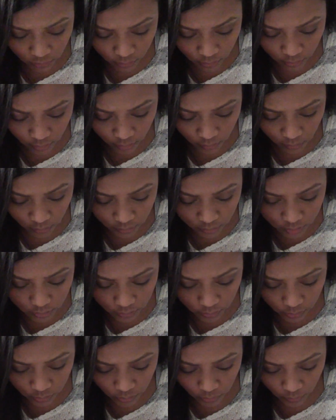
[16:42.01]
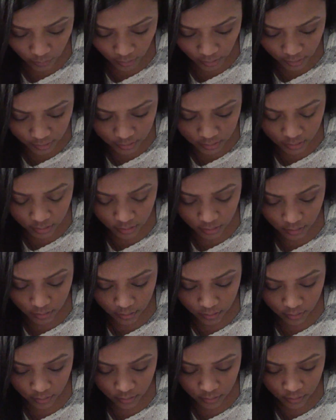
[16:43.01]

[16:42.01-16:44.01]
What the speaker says: or also known as the